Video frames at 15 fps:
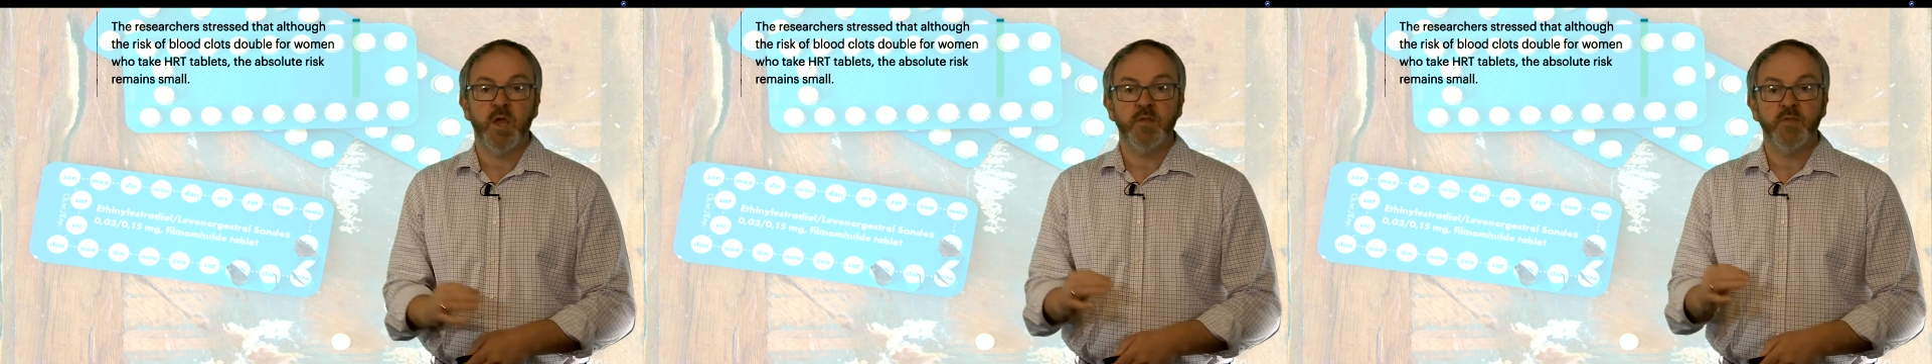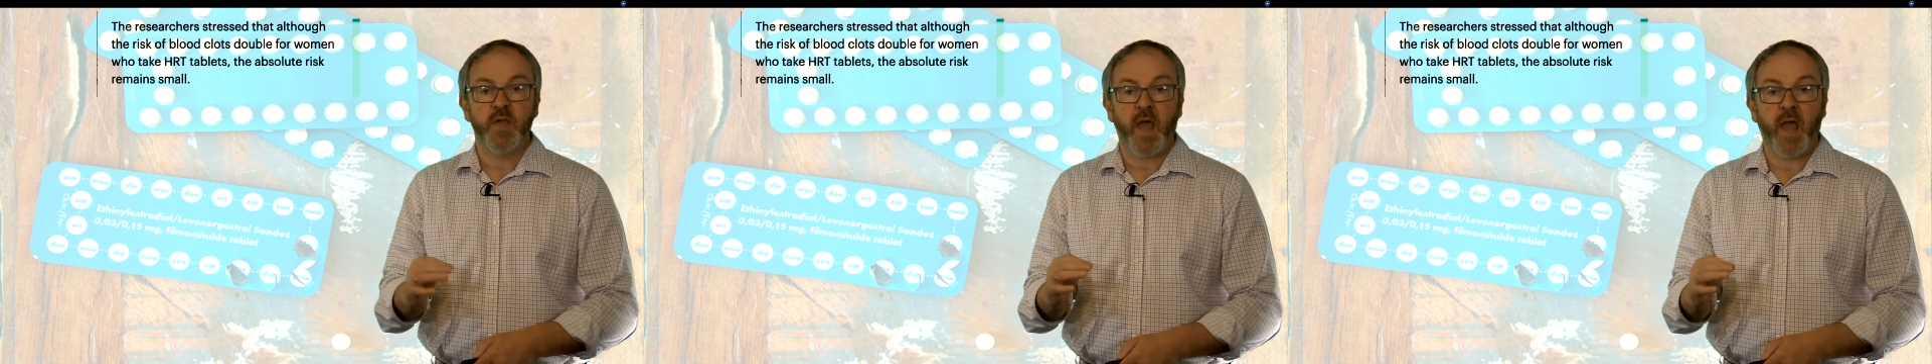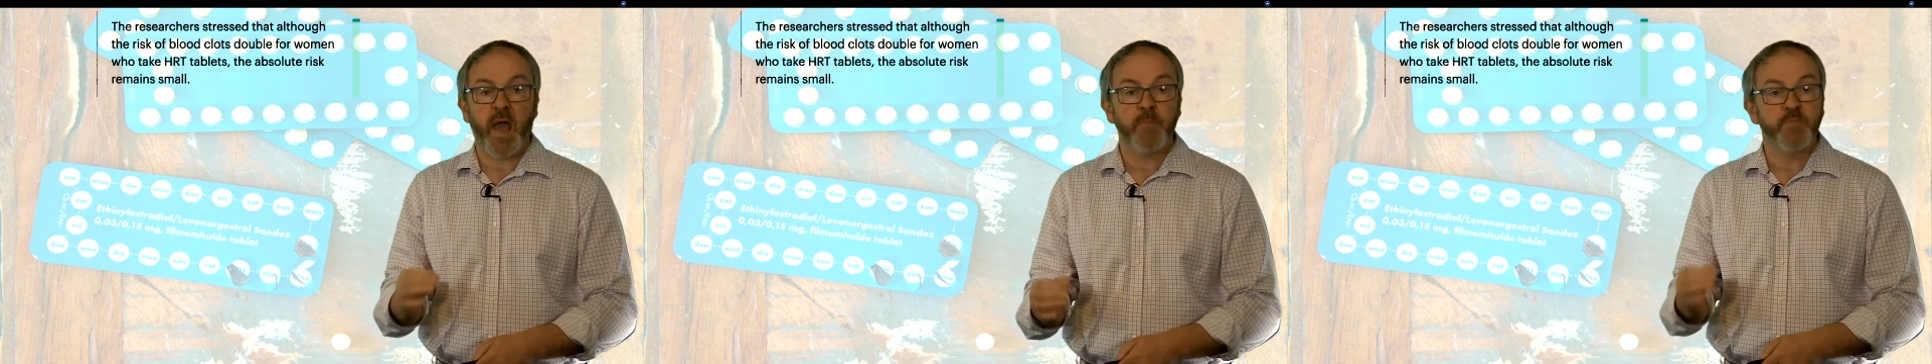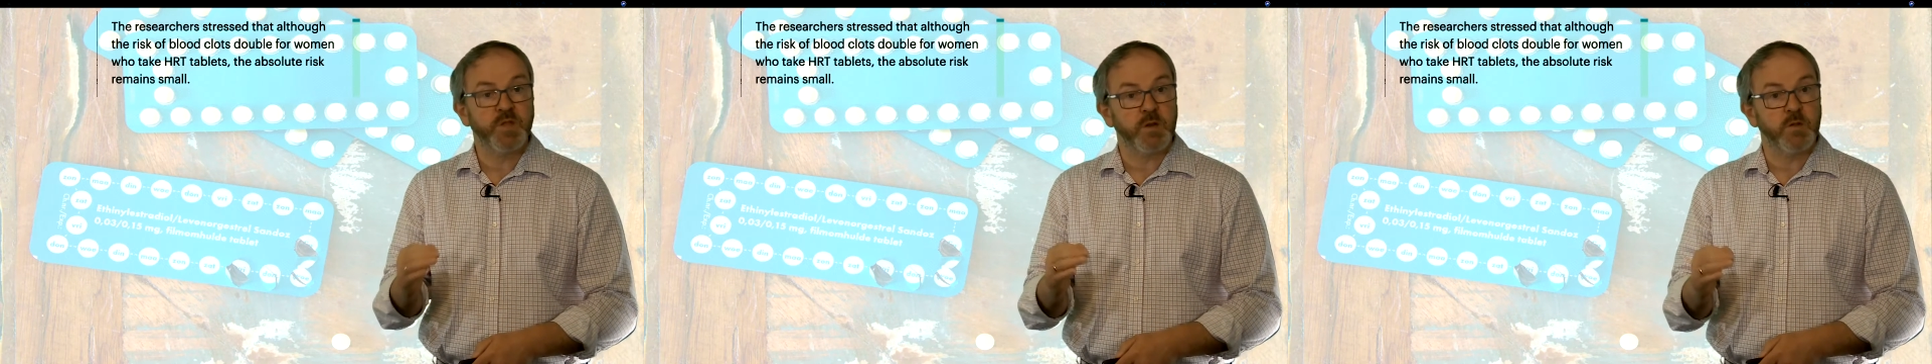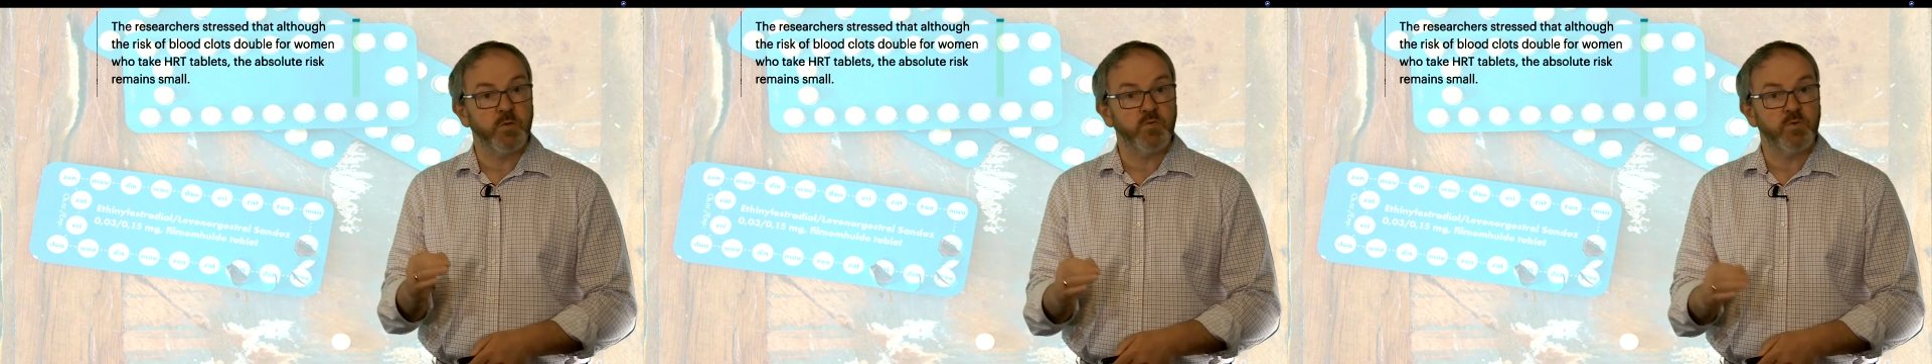the
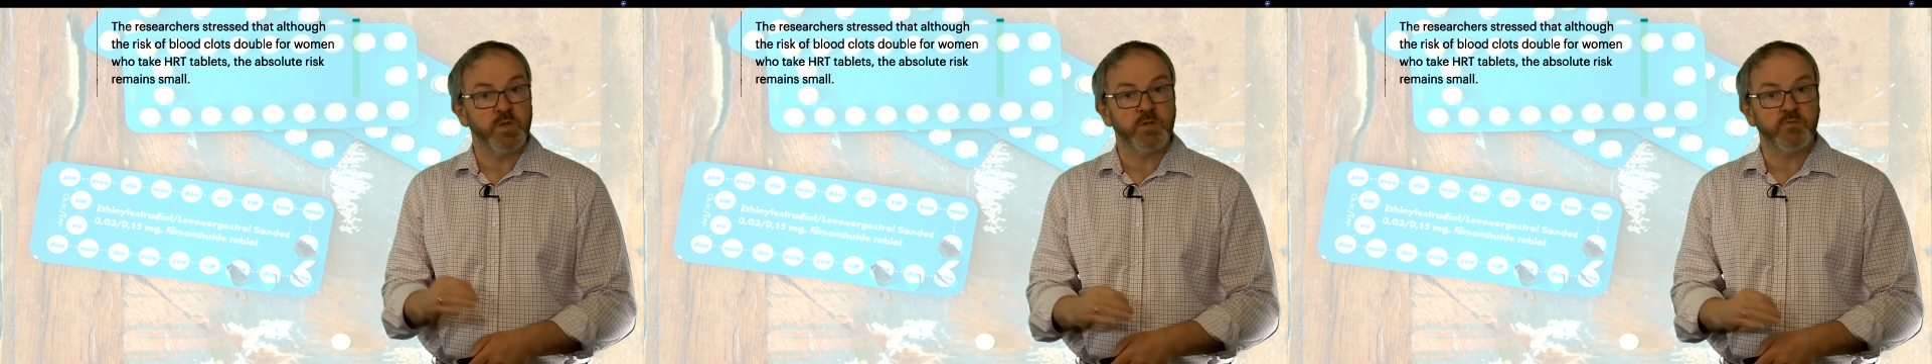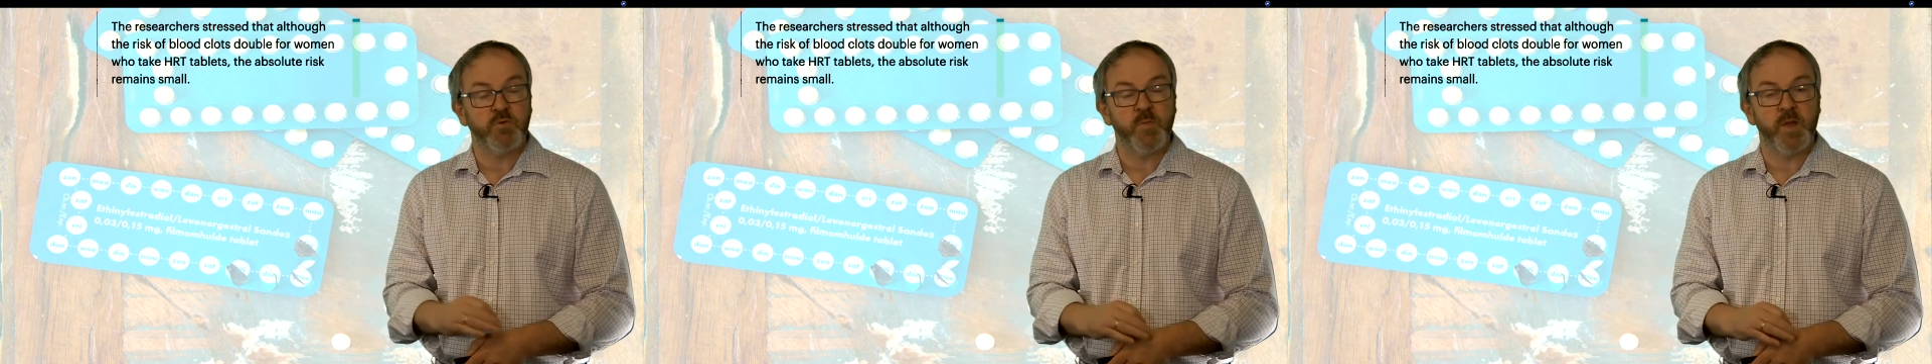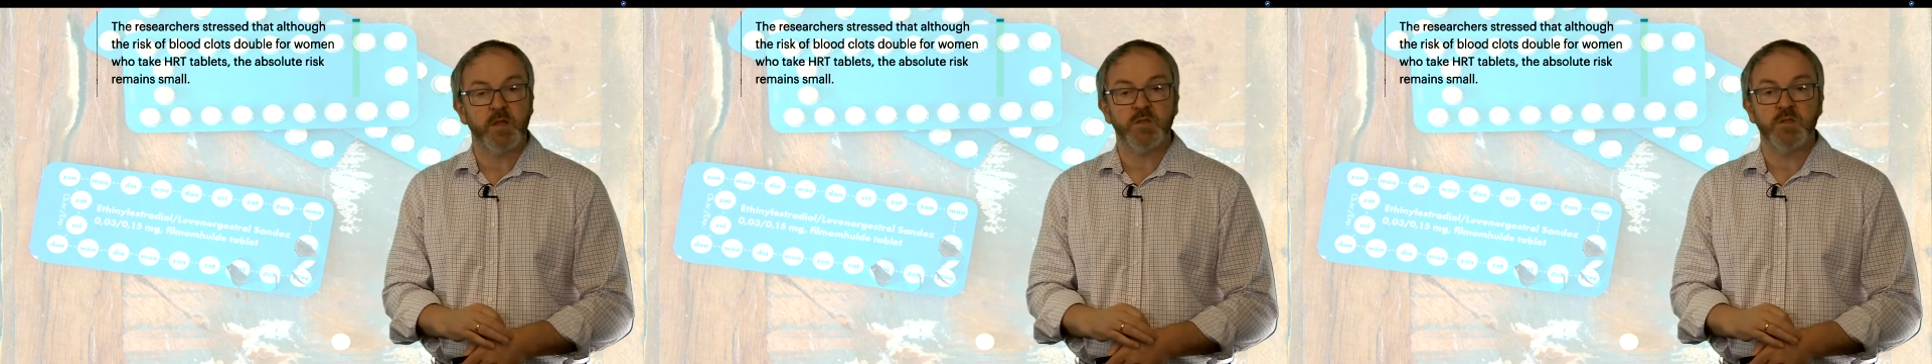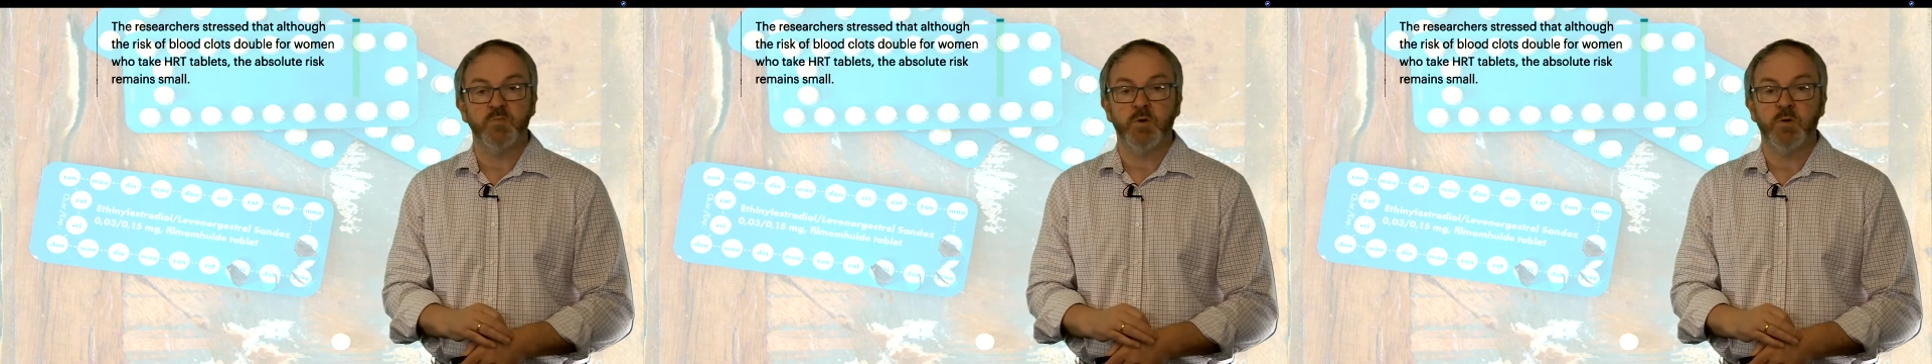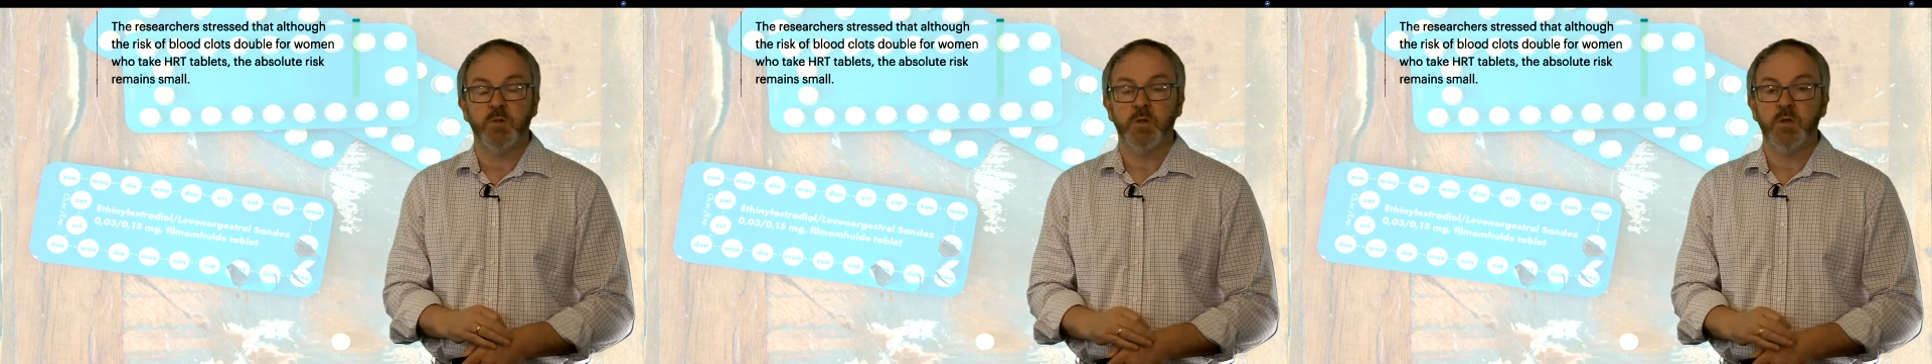absolute risk remains
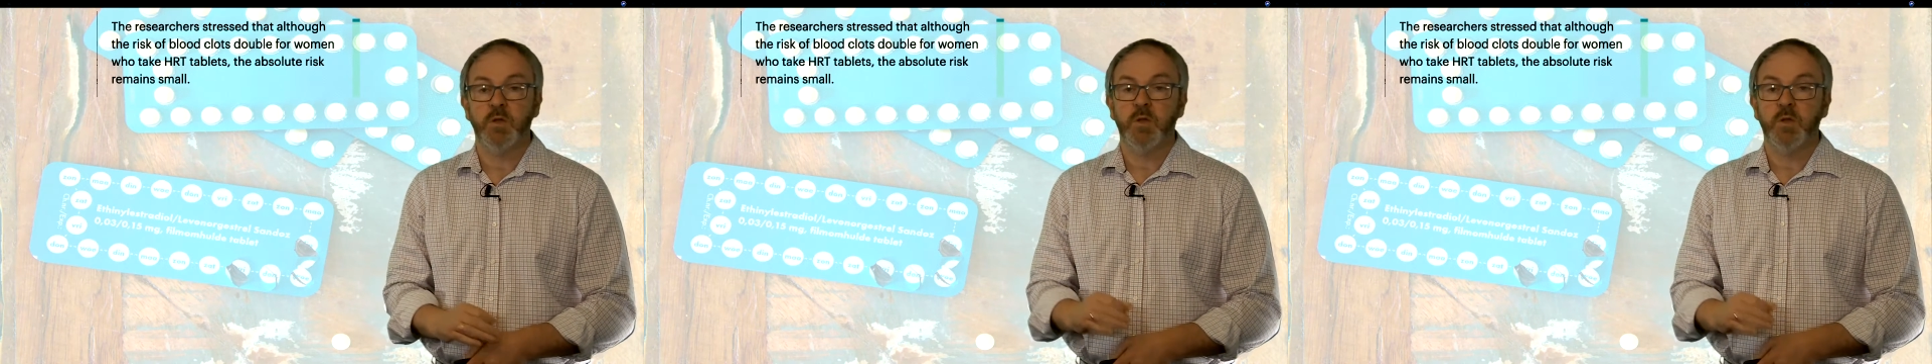small.